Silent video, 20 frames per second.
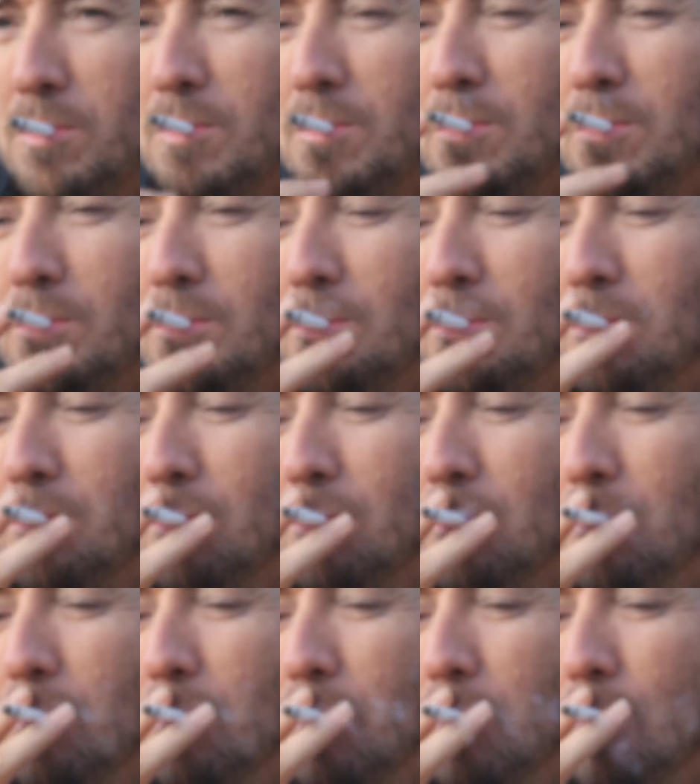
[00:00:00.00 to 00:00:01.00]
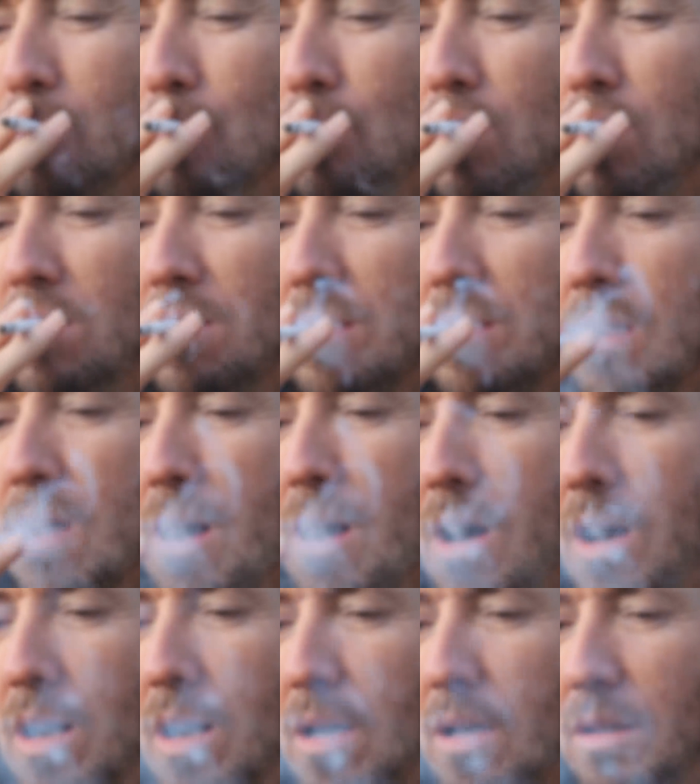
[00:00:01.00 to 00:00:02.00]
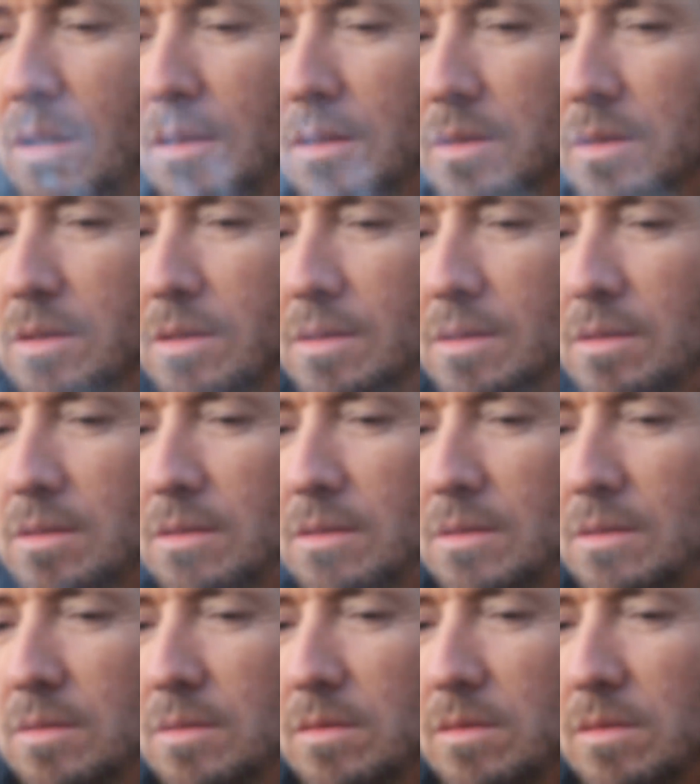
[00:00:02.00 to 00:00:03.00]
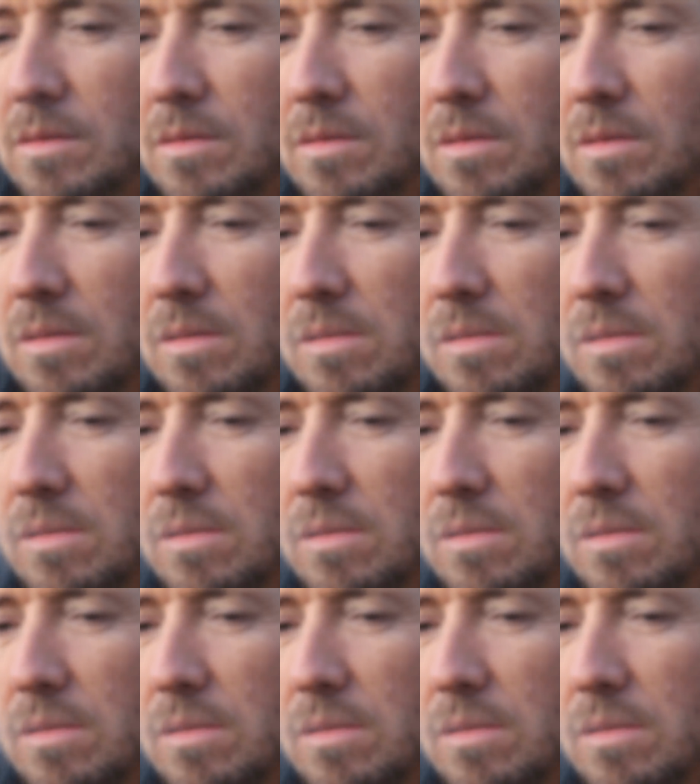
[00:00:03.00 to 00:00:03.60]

But the girl was wise enough to turn him down and flee the area.